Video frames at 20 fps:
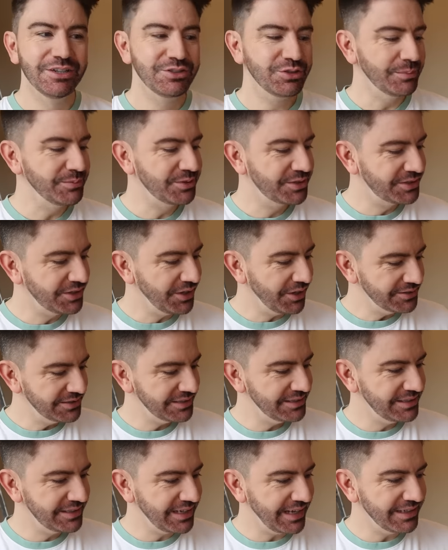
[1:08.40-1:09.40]
so I'm
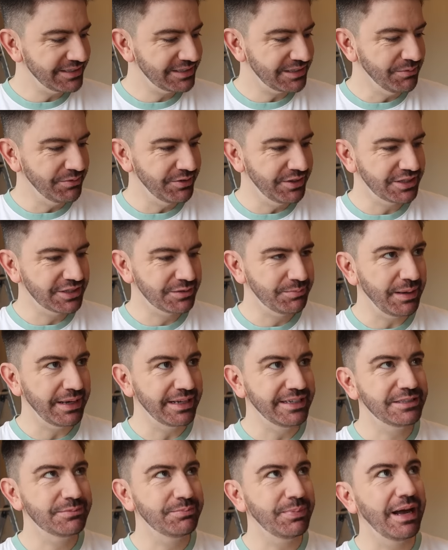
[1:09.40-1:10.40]
starting to get some of the
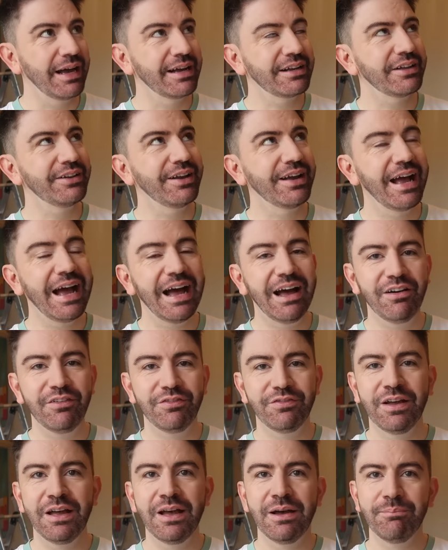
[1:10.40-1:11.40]
space back, and I
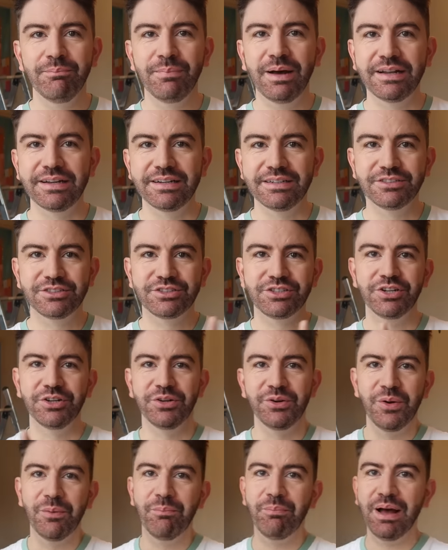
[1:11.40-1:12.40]
have managed
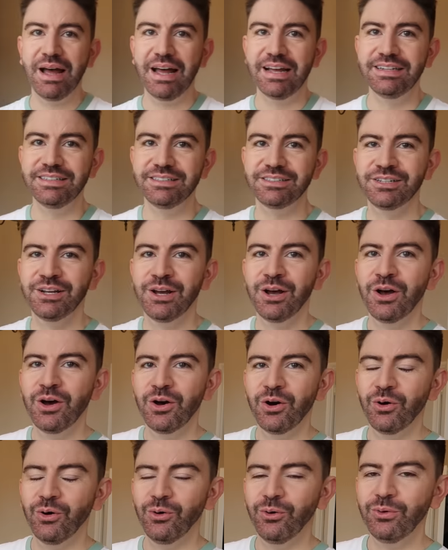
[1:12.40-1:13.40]
to paint
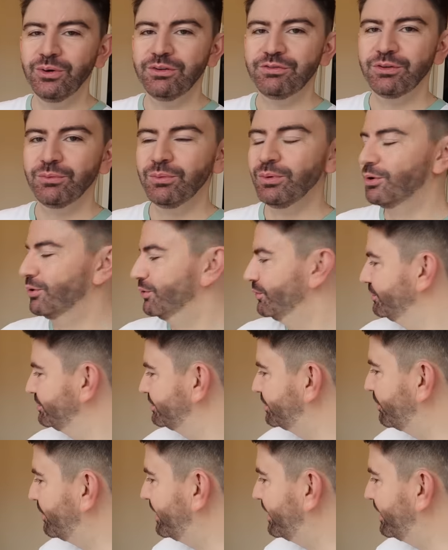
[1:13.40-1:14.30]
all of the walls